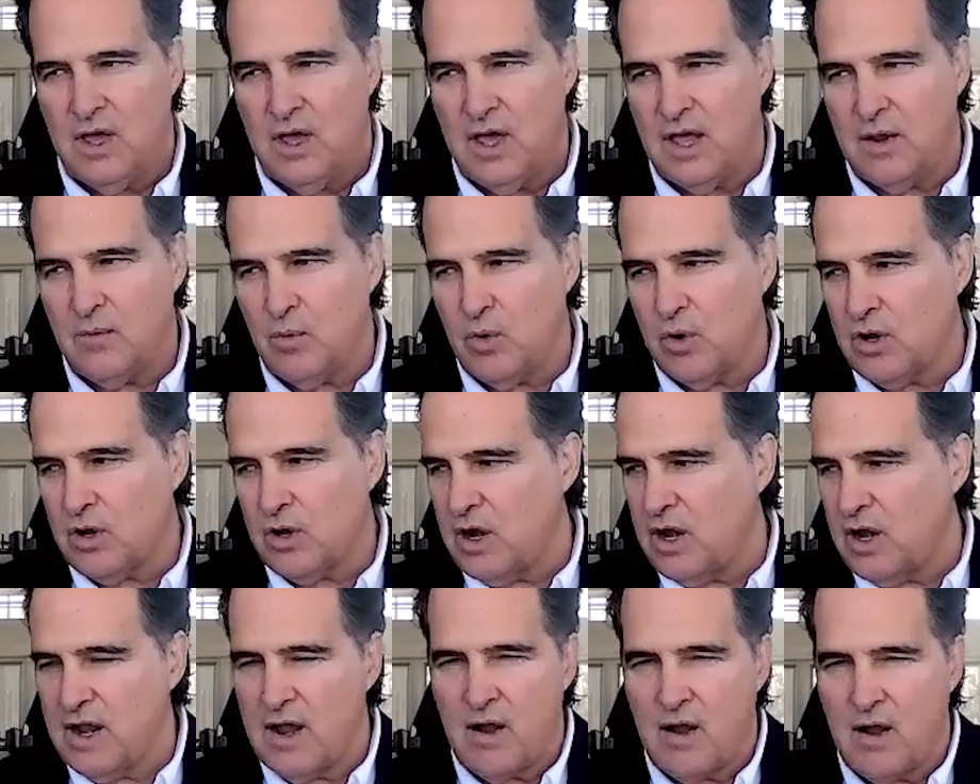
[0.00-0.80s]
And we're going
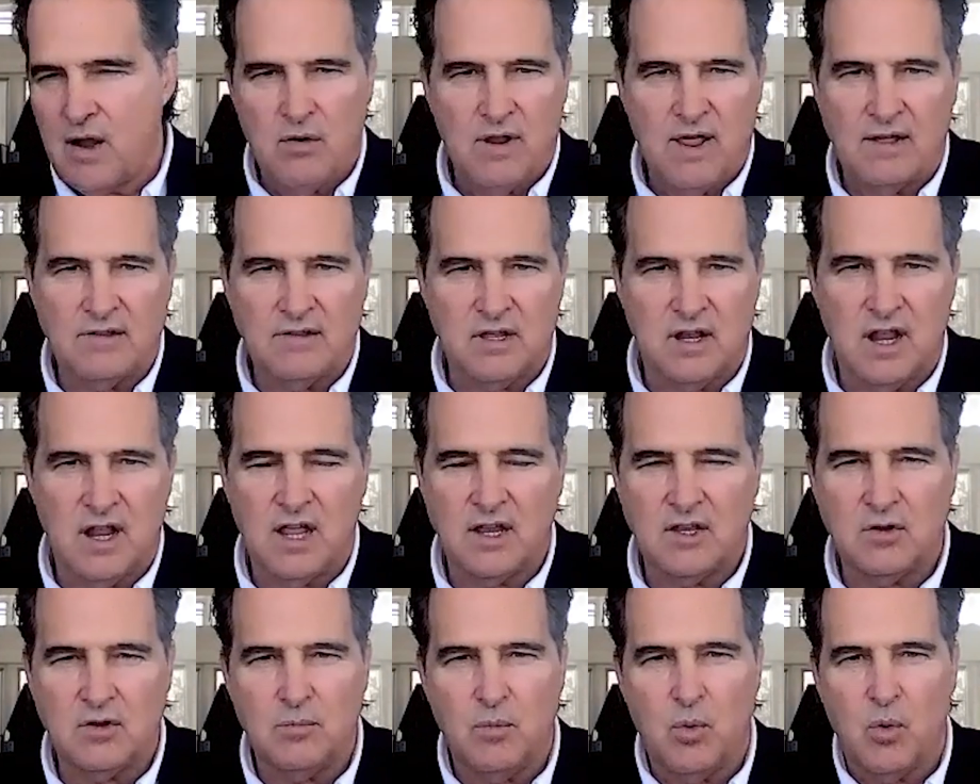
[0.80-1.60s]
to narrow down
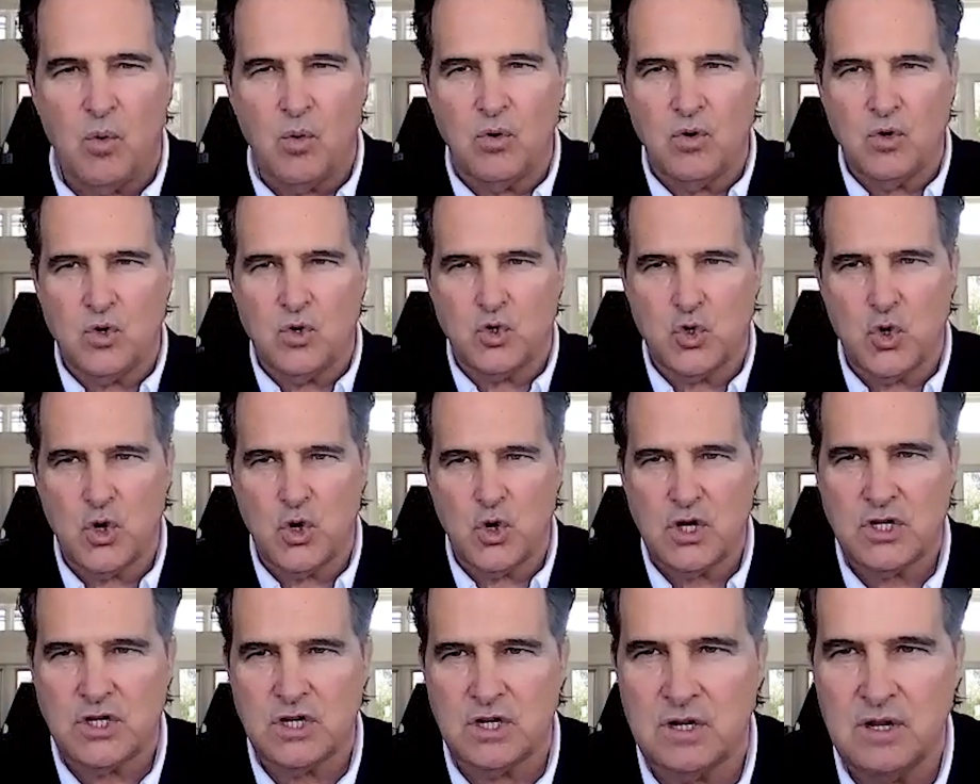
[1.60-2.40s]
today to more
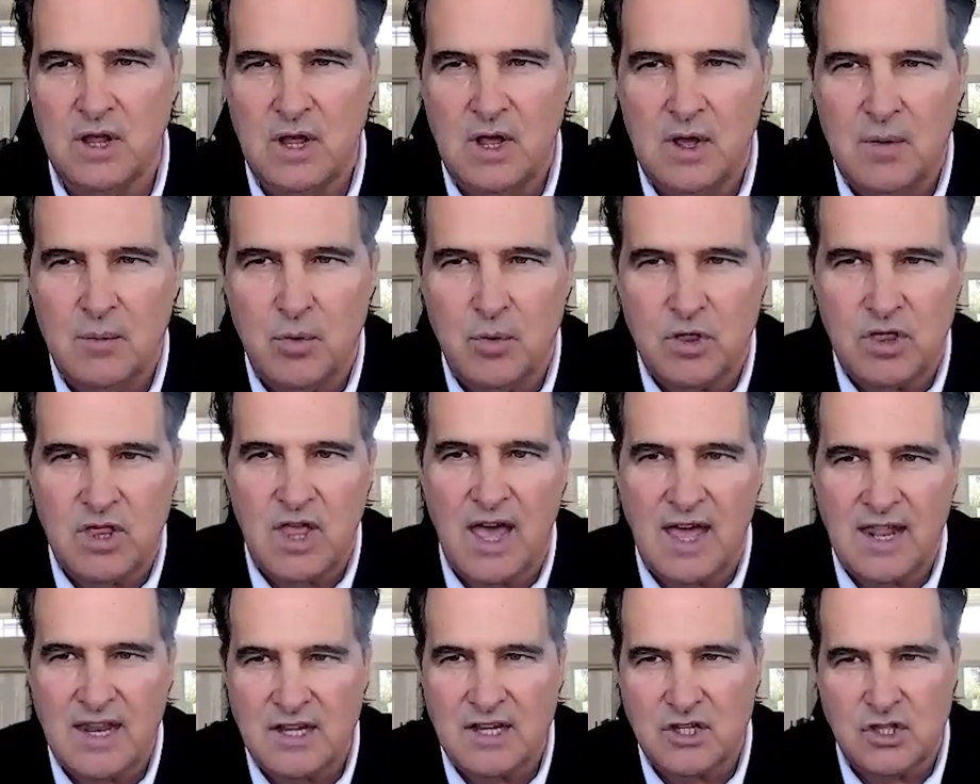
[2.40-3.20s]
nutrition, but
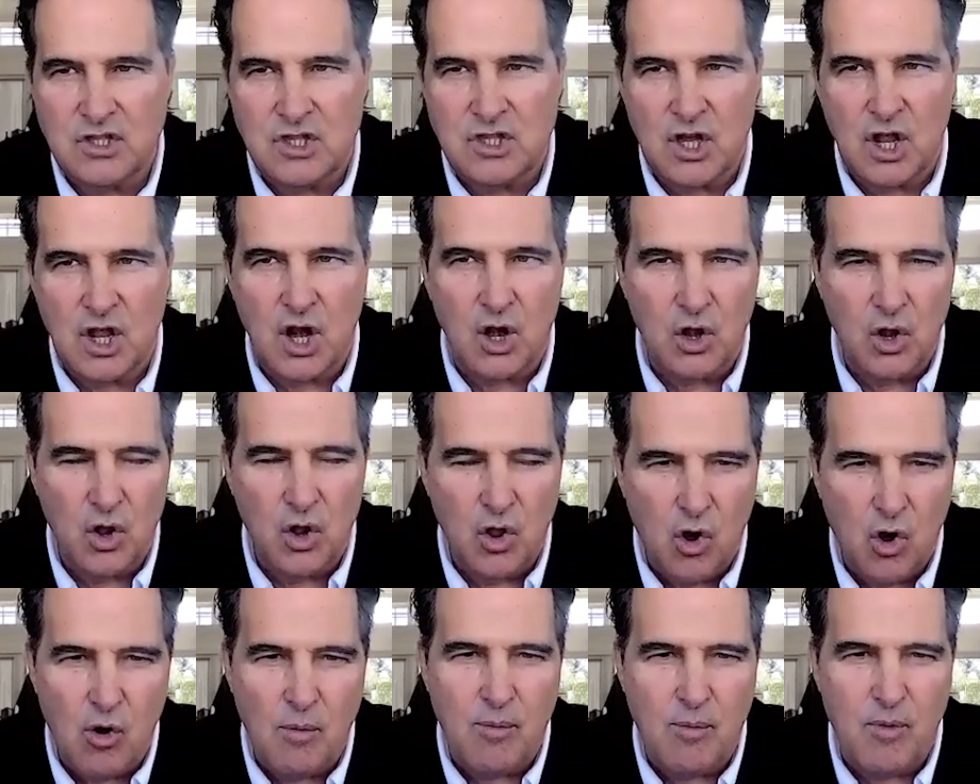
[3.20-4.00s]
that is the
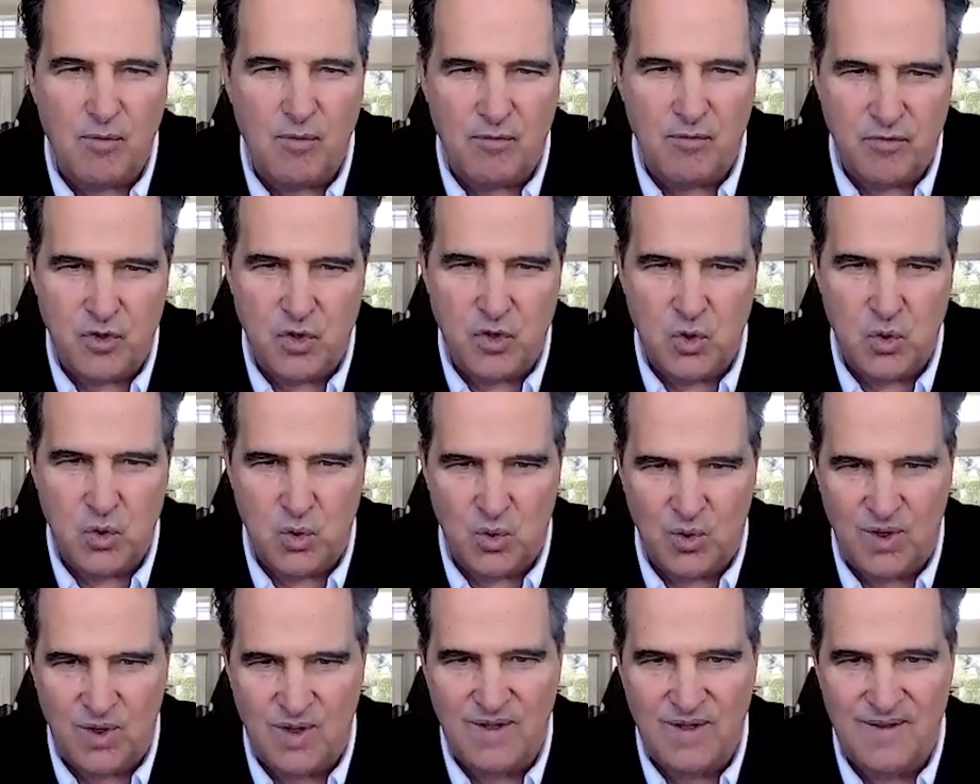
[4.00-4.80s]
global
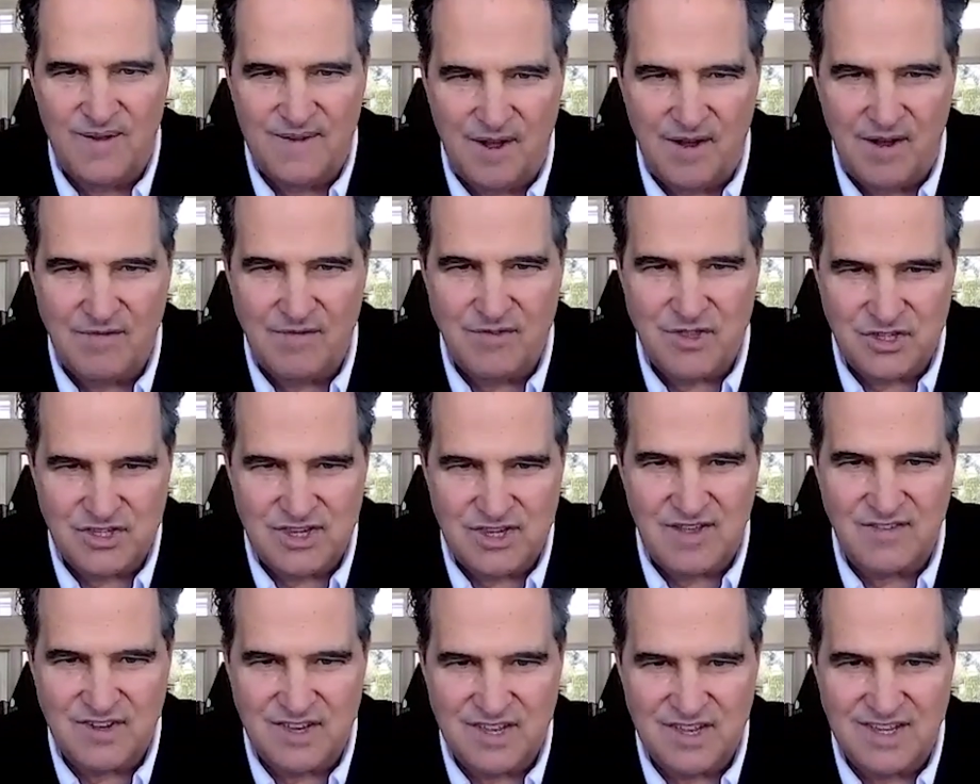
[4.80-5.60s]
view of the
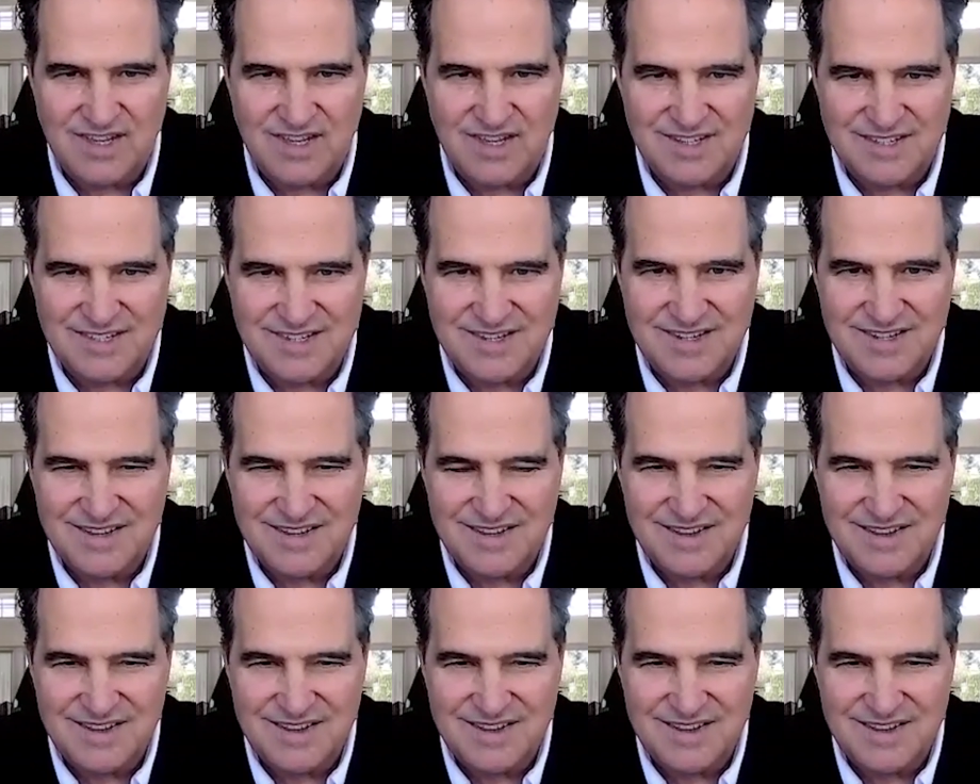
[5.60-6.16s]
seven keys.